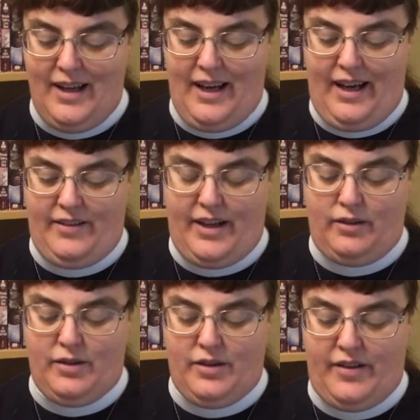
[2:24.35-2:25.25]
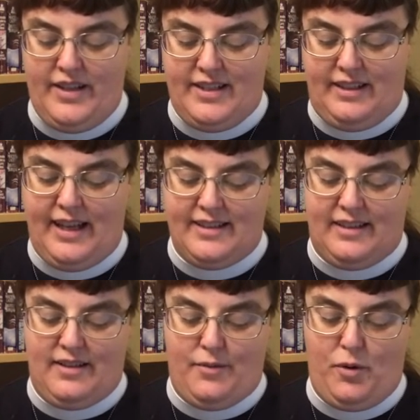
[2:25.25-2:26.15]
and they learned this
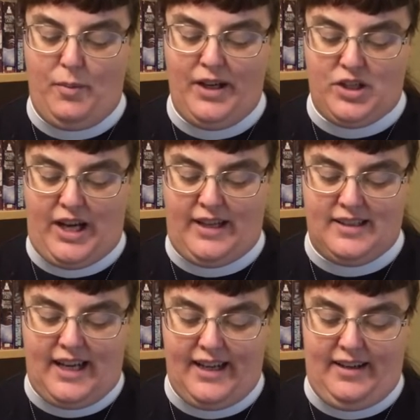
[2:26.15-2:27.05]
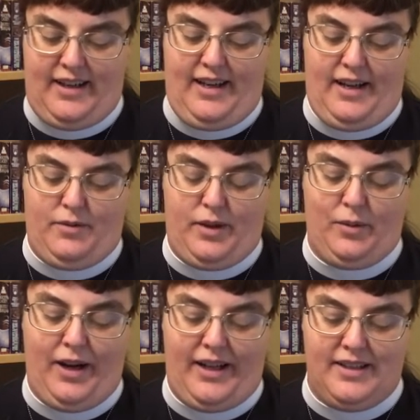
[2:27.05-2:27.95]
lesson through much anxiety and
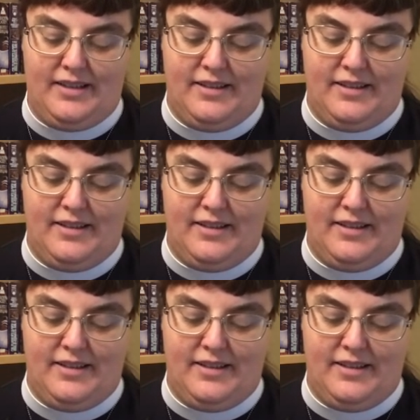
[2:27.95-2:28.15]
regret.